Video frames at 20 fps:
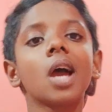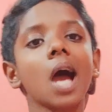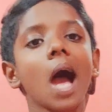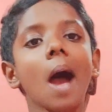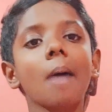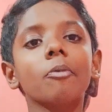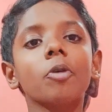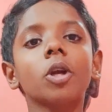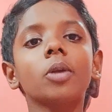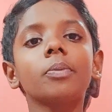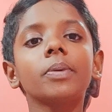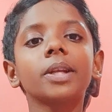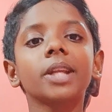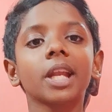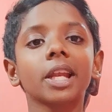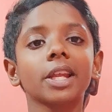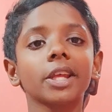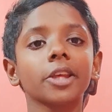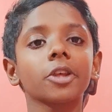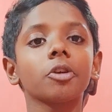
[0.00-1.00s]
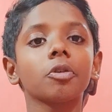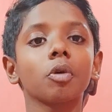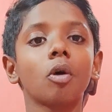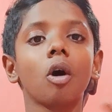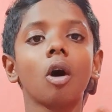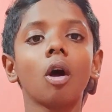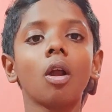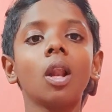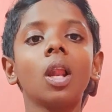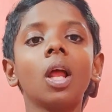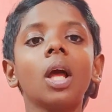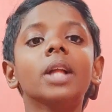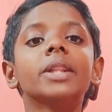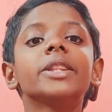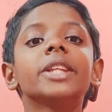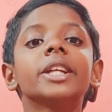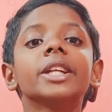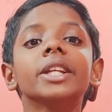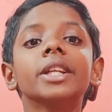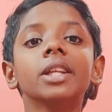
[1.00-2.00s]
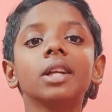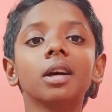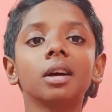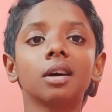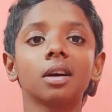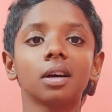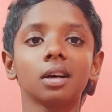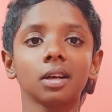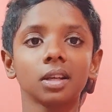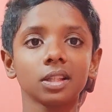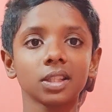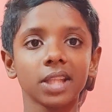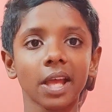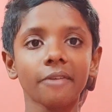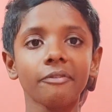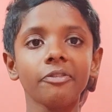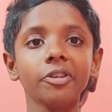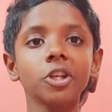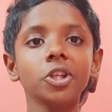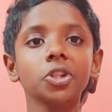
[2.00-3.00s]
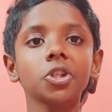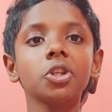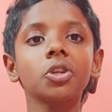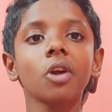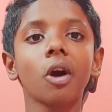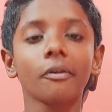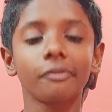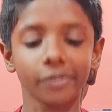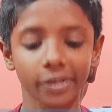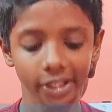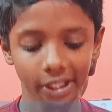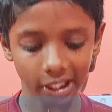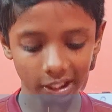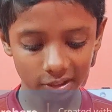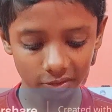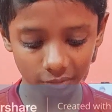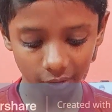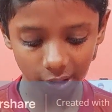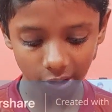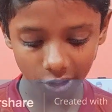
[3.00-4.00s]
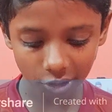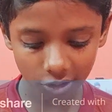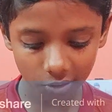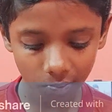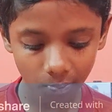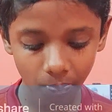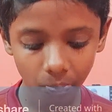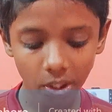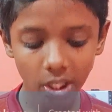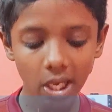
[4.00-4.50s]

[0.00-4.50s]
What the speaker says: I'm going to be telling you all the definition of index funds.